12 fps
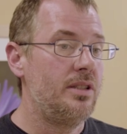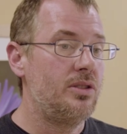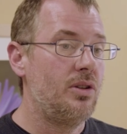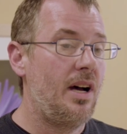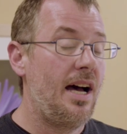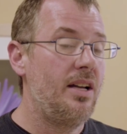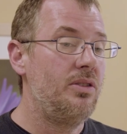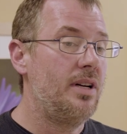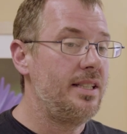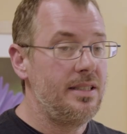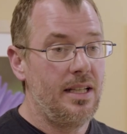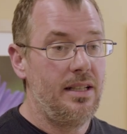And so how do
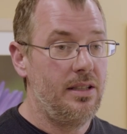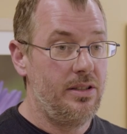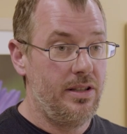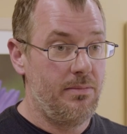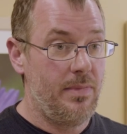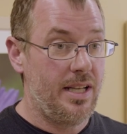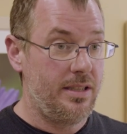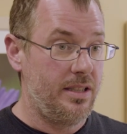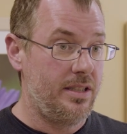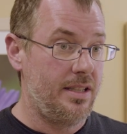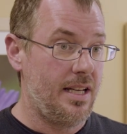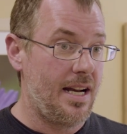I tailor the
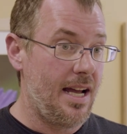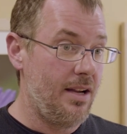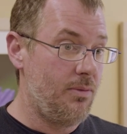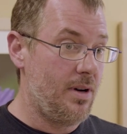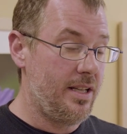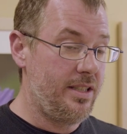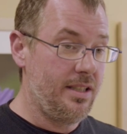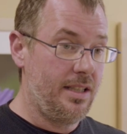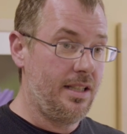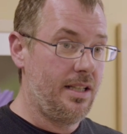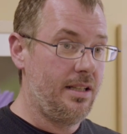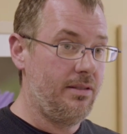message that I want to
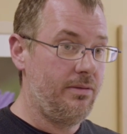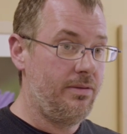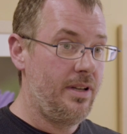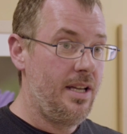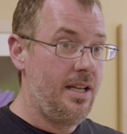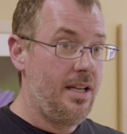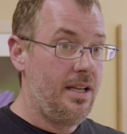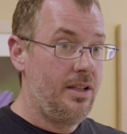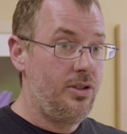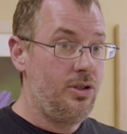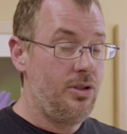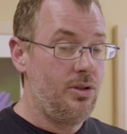give
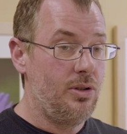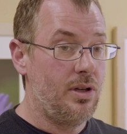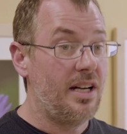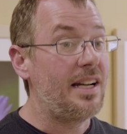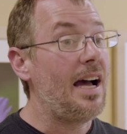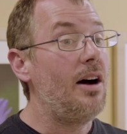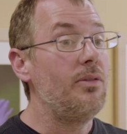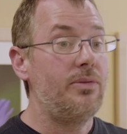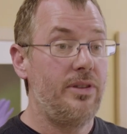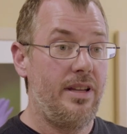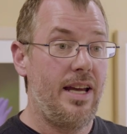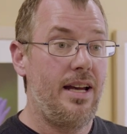to account
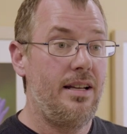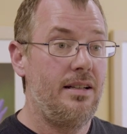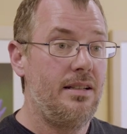for that?